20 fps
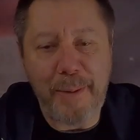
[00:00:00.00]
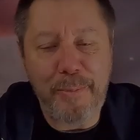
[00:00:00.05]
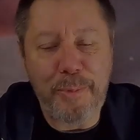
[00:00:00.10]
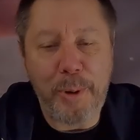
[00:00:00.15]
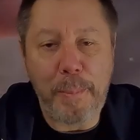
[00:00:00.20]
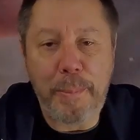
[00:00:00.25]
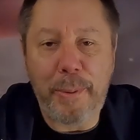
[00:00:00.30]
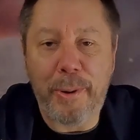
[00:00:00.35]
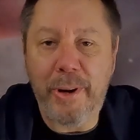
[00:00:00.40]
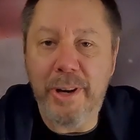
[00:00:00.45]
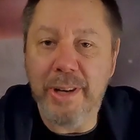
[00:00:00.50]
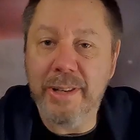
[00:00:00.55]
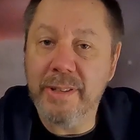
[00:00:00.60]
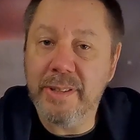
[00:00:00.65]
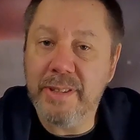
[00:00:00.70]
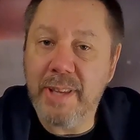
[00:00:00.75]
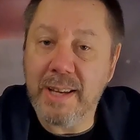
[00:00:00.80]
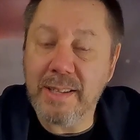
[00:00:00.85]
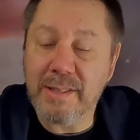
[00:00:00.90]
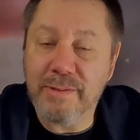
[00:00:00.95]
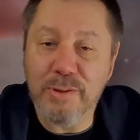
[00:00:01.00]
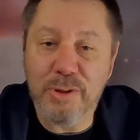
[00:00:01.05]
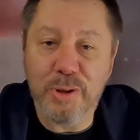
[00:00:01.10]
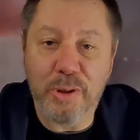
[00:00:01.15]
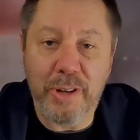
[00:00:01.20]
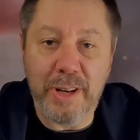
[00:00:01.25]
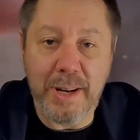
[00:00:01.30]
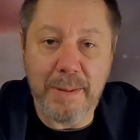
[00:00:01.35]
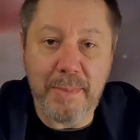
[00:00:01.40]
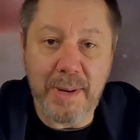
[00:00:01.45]
I'm Rob Poyton. Thanks for
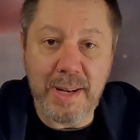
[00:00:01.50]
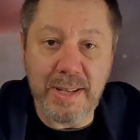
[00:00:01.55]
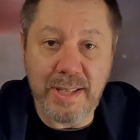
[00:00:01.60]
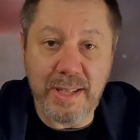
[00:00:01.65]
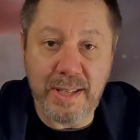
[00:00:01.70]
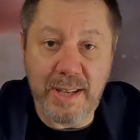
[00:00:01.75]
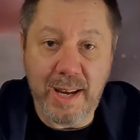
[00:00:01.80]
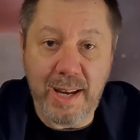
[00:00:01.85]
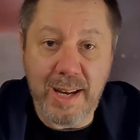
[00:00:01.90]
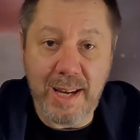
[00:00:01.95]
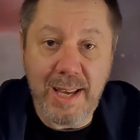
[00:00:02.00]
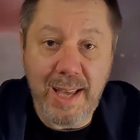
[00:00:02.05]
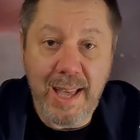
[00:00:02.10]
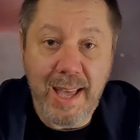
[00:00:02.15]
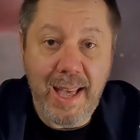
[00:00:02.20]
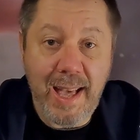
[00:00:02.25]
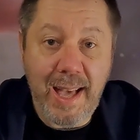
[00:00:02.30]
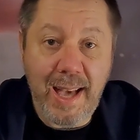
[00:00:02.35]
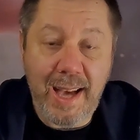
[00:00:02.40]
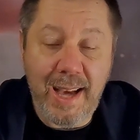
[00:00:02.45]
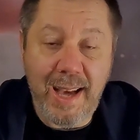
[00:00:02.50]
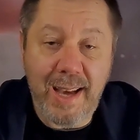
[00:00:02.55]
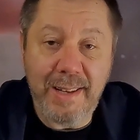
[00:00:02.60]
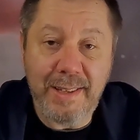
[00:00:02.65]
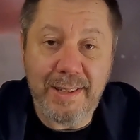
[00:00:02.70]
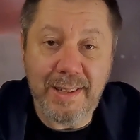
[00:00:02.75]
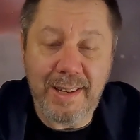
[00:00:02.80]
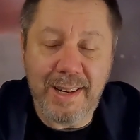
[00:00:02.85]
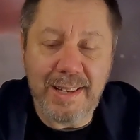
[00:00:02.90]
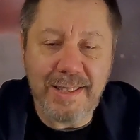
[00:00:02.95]
joining me today.
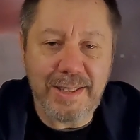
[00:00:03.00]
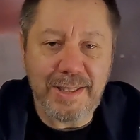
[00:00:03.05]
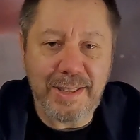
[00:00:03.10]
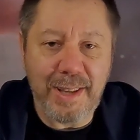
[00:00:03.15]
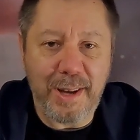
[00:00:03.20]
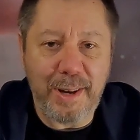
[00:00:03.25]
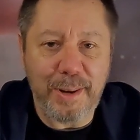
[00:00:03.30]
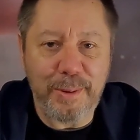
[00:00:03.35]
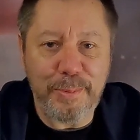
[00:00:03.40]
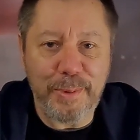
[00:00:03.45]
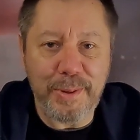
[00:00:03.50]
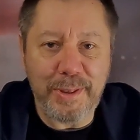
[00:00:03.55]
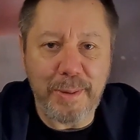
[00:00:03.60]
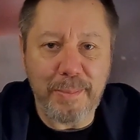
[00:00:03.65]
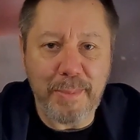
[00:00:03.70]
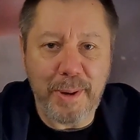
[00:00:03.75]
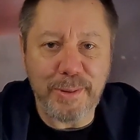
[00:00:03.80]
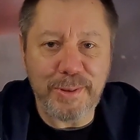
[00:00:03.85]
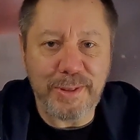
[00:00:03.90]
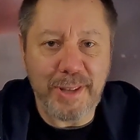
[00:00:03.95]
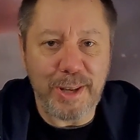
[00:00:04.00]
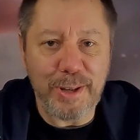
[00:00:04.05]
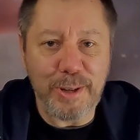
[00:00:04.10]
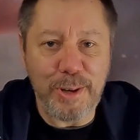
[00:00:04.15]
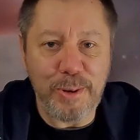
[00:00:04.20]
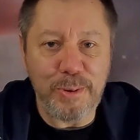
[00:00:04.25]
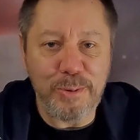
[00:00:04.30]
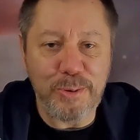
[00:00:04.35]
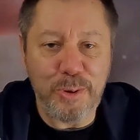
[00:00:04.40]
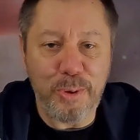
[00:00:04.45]
And let's start with the most
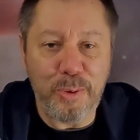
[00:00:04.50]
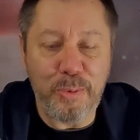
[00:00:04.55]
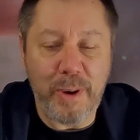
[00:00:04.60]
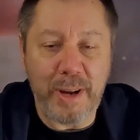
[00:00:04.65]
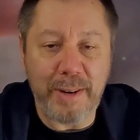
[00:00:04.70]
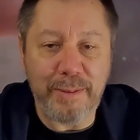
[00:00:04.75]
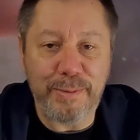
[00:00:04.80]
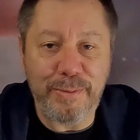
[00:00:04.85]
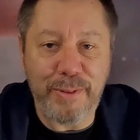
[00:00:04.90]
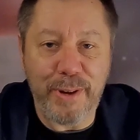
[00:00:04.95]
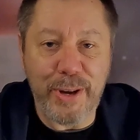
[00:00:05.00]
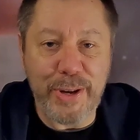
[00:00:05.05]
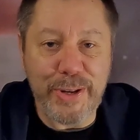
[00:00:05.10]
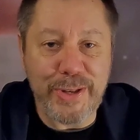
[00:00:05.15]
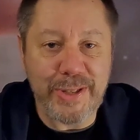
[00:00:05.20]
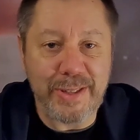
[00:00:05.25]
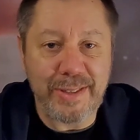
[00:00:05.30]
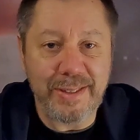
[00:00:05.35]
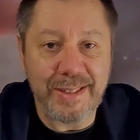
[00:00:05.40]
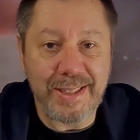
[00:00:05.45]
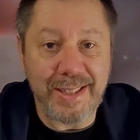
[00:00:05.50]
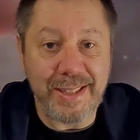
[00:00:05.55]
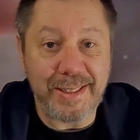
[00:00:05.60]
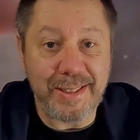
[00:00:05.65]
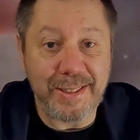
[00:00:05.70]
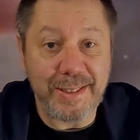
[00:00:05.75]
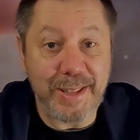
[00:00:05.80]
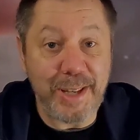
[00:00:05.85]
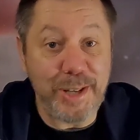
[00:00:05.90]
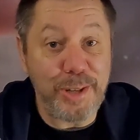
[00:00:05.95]
unusual one first.
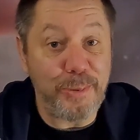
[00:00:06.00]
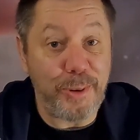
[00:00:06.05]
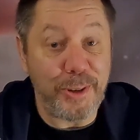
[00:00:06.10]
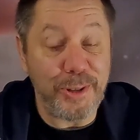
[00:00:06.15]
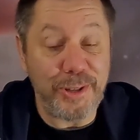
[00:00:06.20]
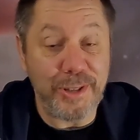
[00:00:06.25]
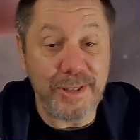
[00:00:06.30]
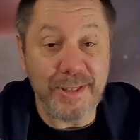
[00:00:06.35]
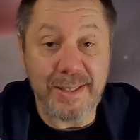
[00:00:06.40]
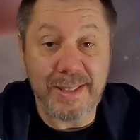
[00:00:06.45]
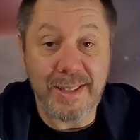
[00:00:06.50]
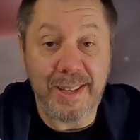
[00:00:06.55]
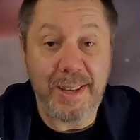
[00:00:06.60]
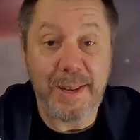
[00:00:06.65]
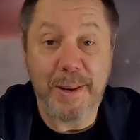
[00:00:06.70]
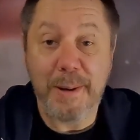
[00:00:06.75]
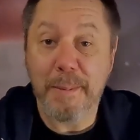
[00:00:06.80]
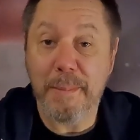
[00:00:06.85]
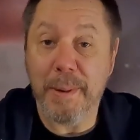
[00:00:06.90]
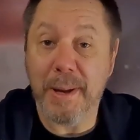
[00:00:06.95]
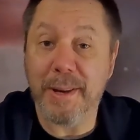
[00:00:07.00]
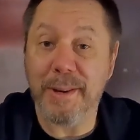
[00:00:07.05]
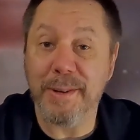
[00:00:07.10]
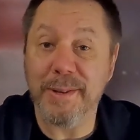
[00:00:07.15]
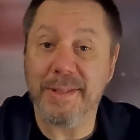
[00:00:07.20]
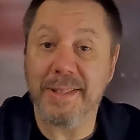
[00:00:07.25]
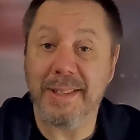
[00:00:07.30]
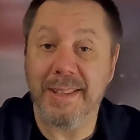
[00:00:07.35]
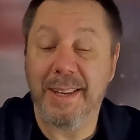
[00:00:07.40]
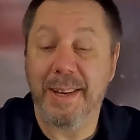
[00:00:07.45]
Dishwashers.
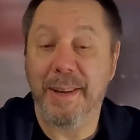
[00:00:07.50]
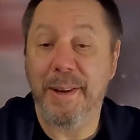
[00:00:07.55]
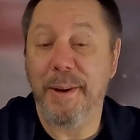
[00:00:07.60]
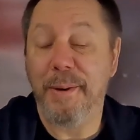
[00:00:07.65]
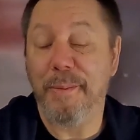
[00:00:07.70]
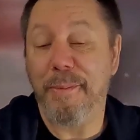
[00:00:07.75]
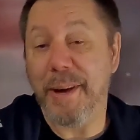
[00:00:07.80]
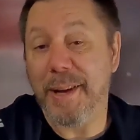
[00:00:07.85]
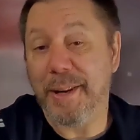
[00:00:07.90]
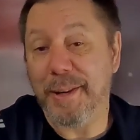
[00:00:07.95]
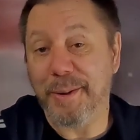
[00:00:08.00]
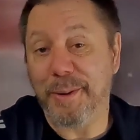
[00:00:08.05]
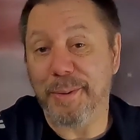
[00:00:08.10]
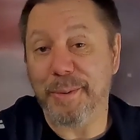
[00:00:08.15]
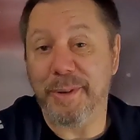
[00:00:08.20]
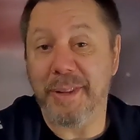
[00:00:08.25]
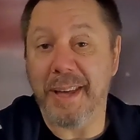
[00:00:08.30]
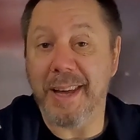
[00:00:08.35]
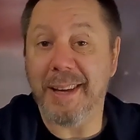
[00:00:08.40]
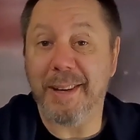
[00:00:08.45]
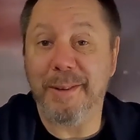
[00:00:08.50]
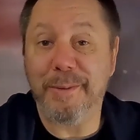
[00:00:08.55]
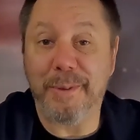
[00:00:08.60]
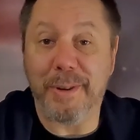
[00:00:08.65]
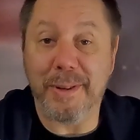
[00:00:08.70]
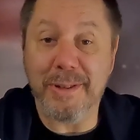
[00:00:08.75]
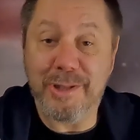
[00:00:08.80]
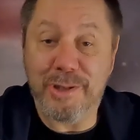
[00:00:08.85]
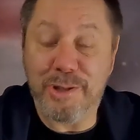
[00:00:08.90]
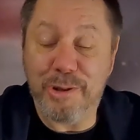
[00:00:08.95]
Because we can all think
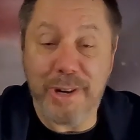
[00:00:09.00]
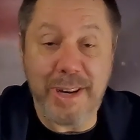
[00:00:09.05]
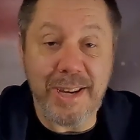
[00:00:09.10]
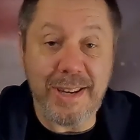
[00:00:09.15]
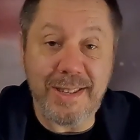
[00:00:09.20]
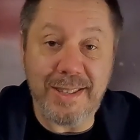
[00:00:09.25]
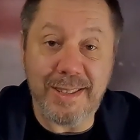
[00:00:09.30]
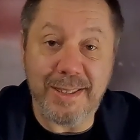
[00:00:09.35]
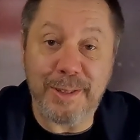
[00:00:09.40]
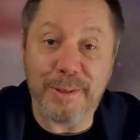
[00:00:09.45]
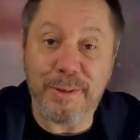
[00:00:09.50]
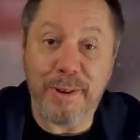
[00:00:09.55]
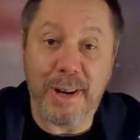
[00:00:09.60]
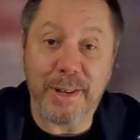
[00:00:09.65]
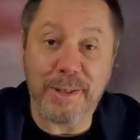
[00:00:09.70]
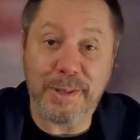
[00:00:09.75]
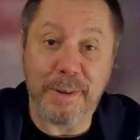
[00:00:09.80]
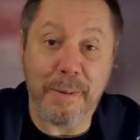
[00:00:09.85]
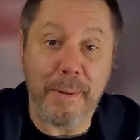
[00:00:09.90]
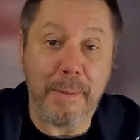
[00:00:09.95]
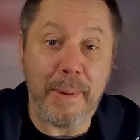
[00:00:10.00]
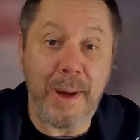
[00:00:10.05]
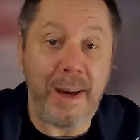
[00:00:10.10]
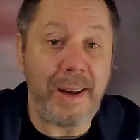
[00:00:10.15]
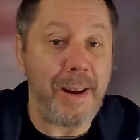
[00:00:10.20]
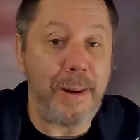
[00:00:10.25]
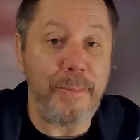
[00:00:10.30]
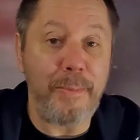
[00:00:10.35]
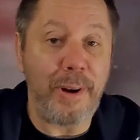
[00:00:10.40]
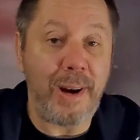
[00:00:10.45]
what trees and grass are
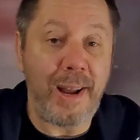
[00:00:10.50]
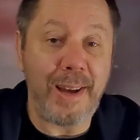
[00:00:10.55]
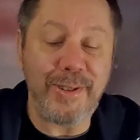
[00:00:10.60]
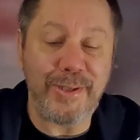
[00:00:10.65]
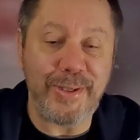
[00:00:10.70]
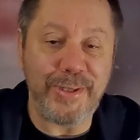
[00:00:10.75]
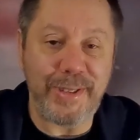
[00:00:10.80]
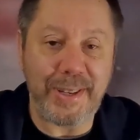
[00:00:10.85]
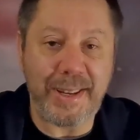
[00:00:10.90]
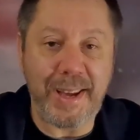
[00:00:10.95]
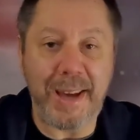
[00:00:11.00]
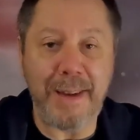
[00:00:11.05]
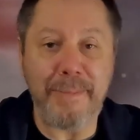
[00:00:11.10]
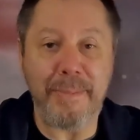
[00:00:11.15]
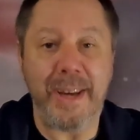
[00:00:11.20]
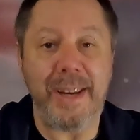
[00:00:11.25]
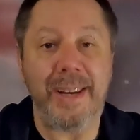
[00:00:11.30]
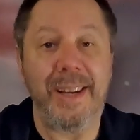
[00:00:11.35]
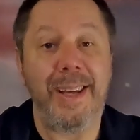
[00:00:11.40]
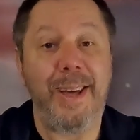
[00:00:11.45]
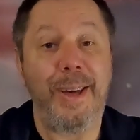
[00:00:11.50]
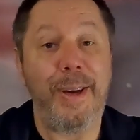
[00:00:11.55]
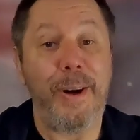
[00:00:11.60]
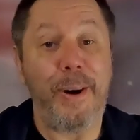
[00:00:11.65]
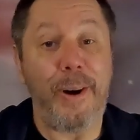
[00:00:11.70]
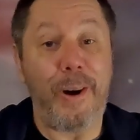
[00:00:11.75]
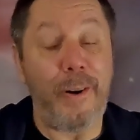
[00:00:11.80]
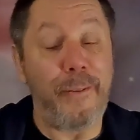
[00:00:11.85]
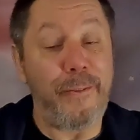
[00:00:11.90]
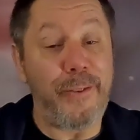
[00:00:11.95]
about in relation to gaming.
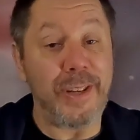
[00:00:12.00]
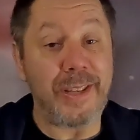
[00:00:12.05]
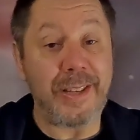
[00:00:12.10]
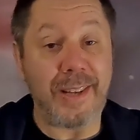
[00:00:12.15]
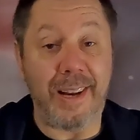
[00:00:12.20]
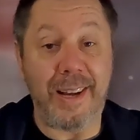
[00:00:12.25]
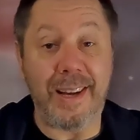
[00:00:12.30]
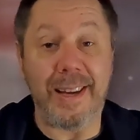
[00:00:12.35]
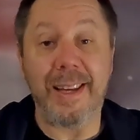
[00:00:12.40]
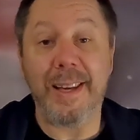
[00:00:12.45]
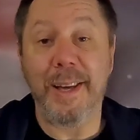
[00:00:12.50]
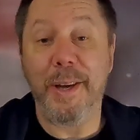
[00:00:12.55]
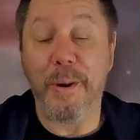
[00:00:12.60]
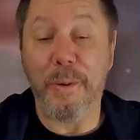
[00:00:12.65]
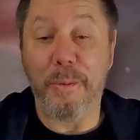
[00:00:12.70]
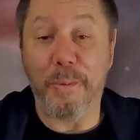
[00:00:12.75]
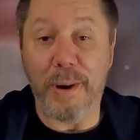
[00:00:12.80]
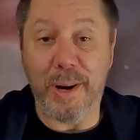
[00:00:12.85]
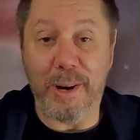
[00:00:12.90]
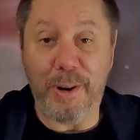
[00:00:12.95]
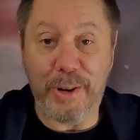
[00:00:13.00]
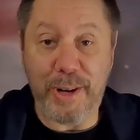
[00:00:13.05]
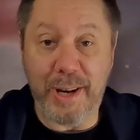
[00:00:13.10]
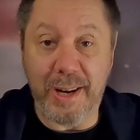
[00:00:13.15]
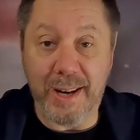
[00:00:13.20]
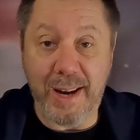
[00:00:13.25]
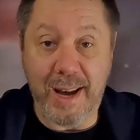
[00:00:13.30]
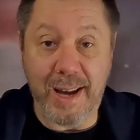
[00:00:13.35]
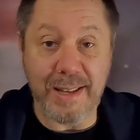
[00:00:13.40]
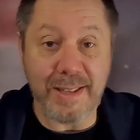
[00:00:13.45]
Obviously, we're
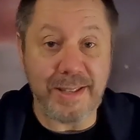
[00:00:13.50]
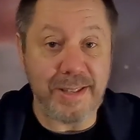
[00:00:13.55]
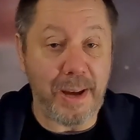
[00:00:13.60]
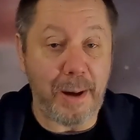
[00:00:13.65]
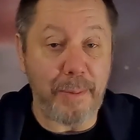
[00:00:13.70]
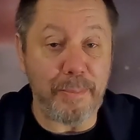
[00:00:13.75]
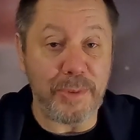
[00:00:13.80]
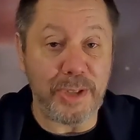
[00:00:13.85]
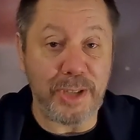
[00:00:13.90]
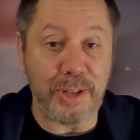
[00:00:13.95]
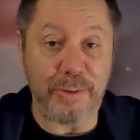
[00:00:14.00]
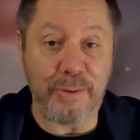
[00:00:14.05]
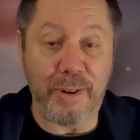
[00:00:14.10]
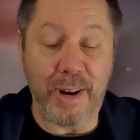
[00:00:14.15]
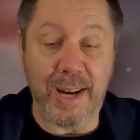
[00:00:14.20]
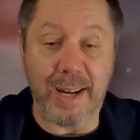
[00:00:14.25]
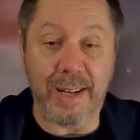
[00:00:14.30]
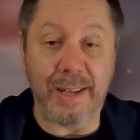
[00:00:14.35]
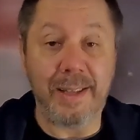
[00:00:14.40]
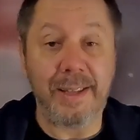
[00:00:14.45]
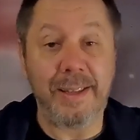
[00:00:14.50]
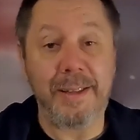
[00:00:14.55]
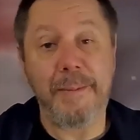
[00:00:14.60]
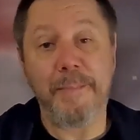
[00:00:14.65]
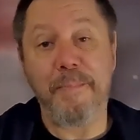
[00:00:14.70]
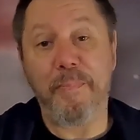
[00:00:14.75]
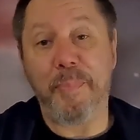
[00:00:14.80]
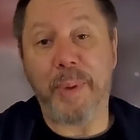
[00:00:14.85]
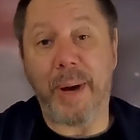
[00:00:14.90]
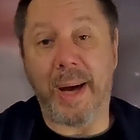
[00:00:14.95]
looking at some terrain.
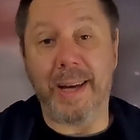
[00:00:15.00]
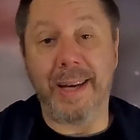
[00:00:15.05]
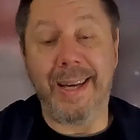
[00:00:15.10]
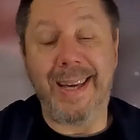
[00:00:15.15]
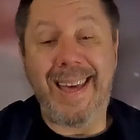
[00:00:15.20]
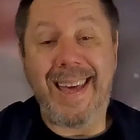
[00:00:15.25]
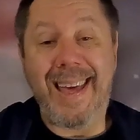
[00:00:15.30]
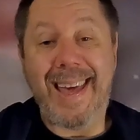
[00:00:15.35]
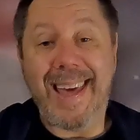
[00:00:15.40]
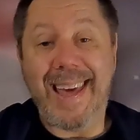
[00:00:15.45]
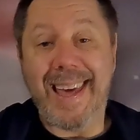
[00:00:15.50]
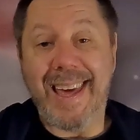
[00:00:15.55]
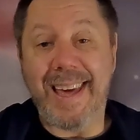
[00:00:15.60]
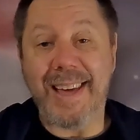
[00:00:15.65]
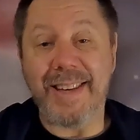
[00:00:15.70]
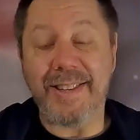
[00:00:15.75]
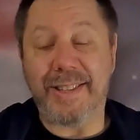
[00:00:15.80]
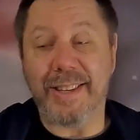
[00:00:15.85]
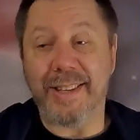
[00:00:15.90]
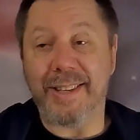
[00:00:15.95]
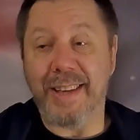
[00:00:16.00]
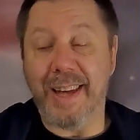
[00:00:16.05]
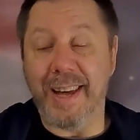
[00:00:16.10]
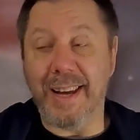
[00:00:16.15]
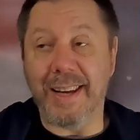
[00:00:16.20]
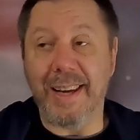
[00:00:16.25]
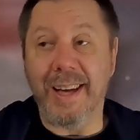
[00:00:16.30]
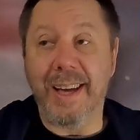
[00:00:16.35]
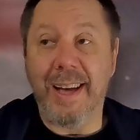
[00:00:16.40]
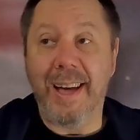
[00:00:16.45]
But here's the
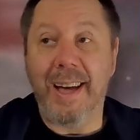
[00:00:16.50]
thing.